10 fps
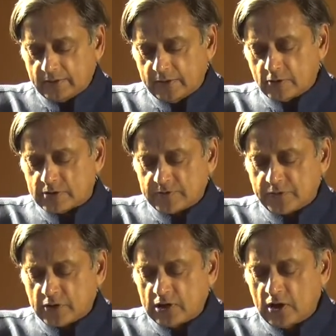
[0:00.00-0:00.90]
wrote,
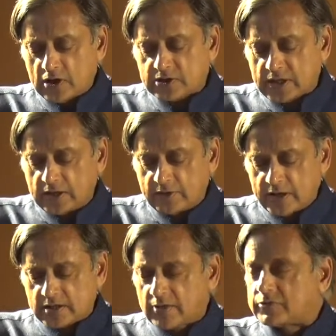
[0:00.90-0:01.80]
"For the lost
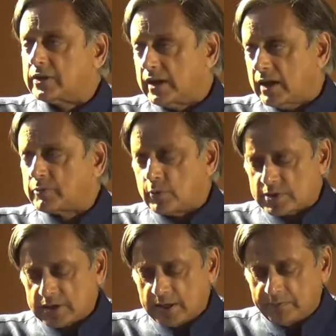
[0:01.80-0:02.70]
generation of today," I'm
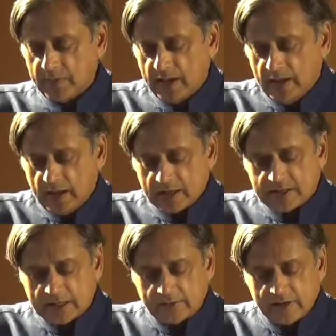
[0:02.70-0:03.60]
quoting him, "a
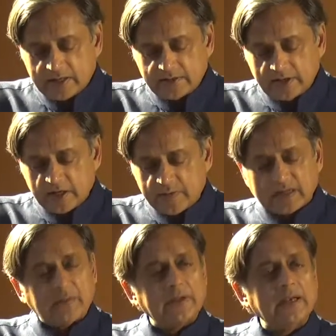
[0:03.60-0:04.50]
generation that has
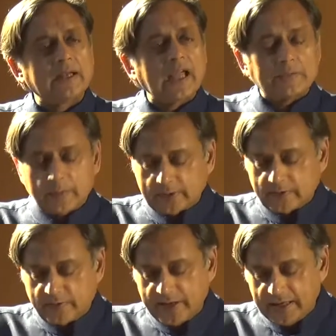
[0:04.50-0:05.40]
become incapable
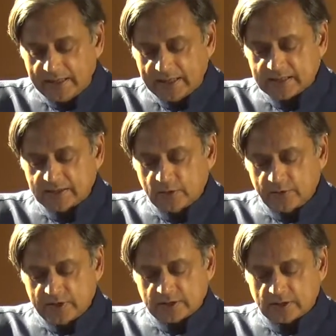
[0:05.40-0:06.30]
of reading it in the
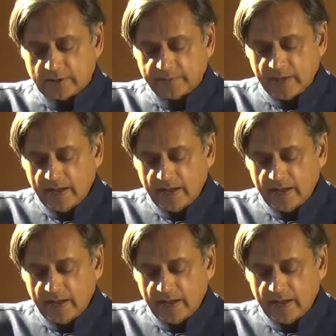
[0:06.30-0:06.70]
original